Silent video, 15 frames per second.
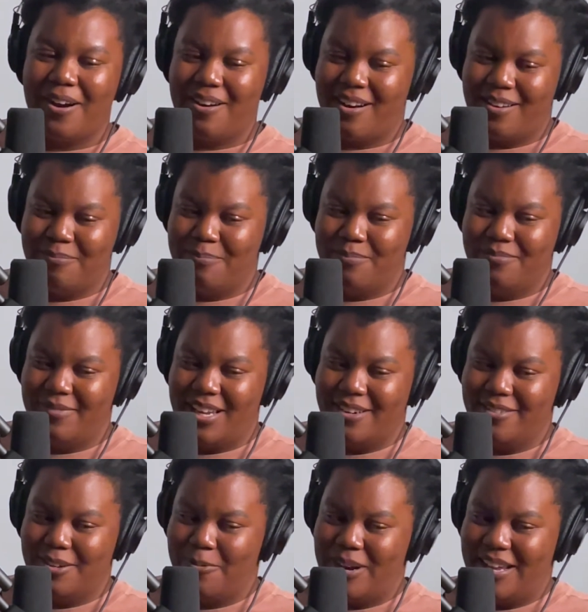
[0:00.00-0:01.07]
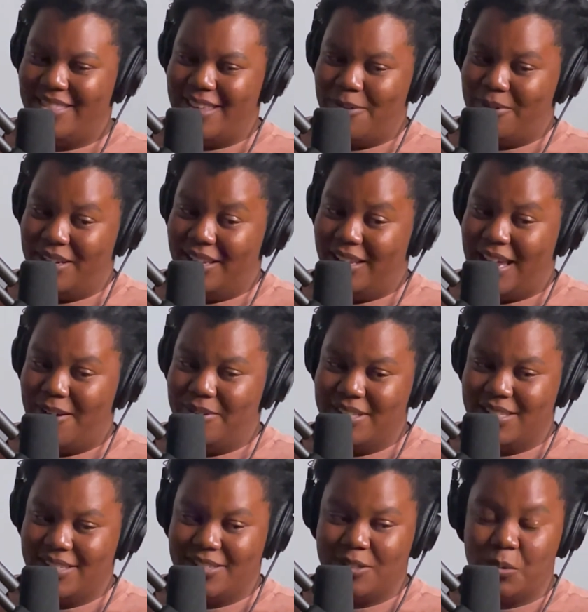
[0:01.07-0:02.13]
I don't know why they would allow us
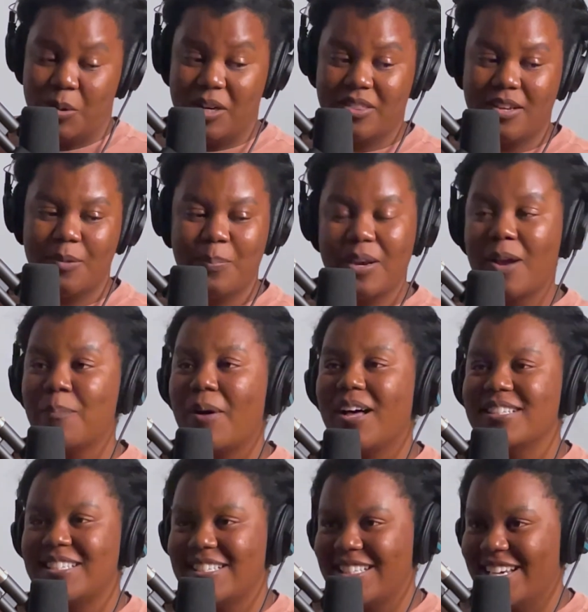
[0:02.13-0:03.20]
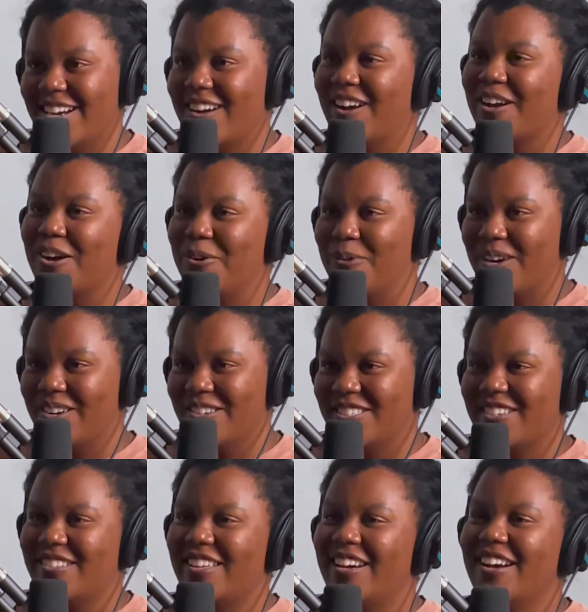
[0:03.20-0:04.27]
to still work there, but our boss is there, our coworkers
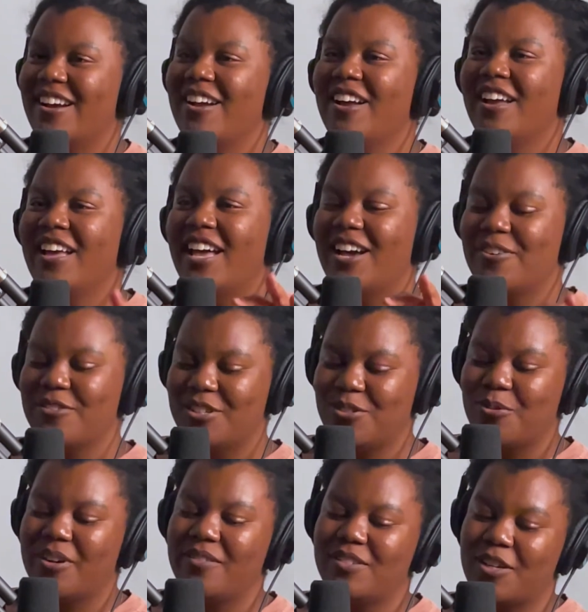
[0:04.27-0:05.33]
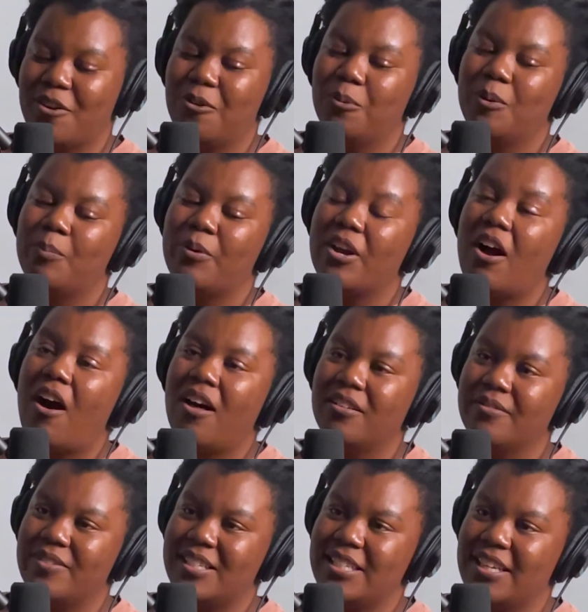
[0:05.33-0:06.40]
are there. A restorative circle would bring all
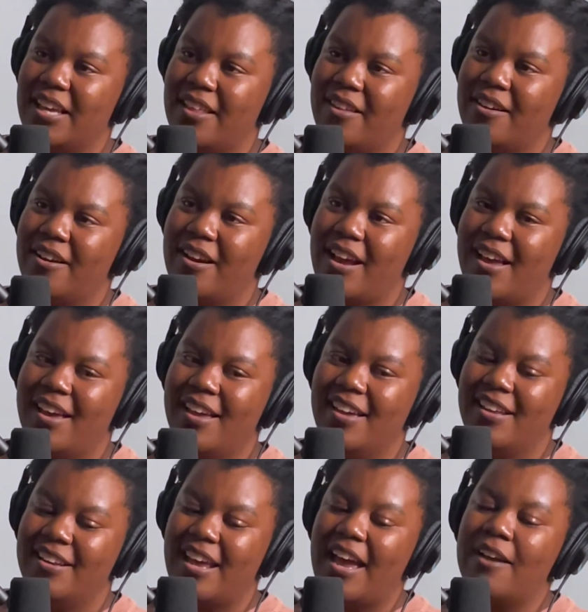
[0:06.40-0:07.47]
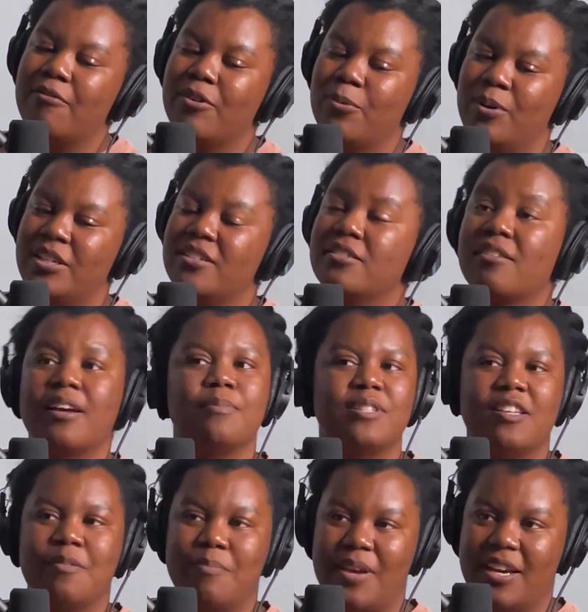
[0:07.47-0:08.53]
of us together, and everyone describes
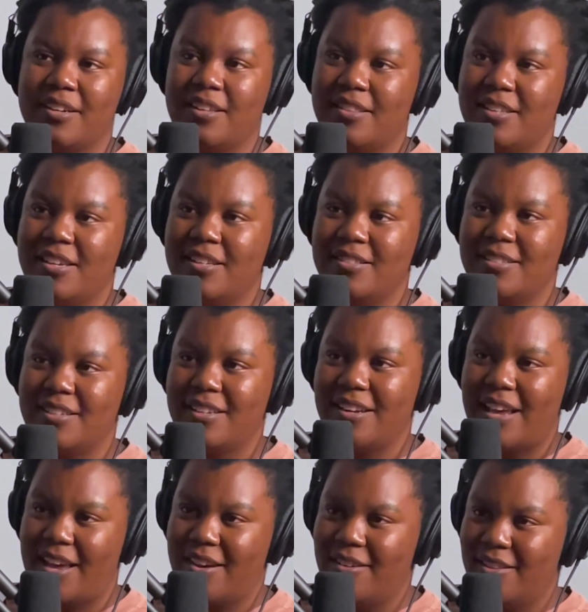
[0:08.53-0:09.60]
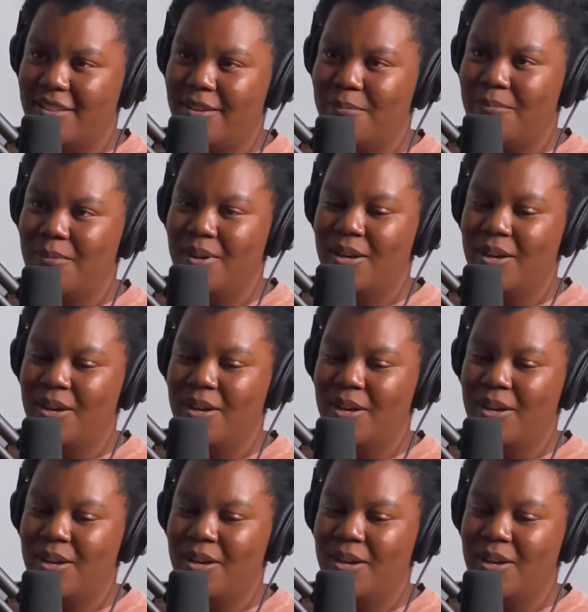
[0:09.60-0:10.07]
the impact that the incident had on them,